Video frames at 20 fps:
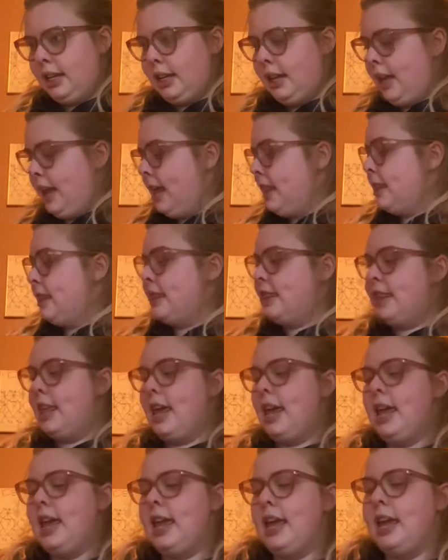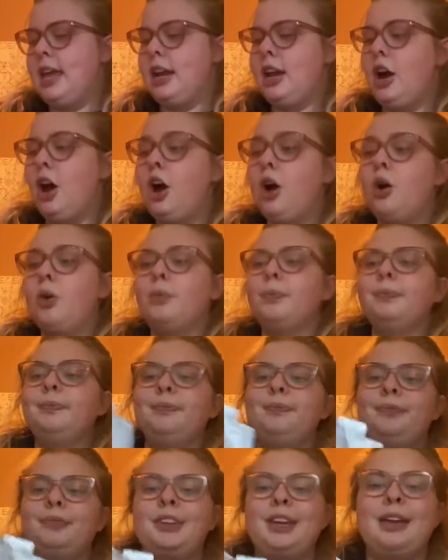and then, oh,
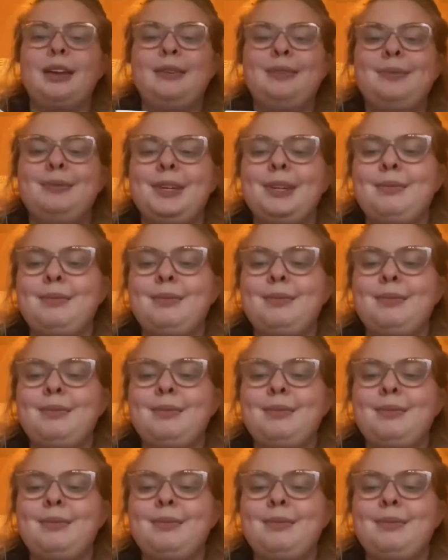me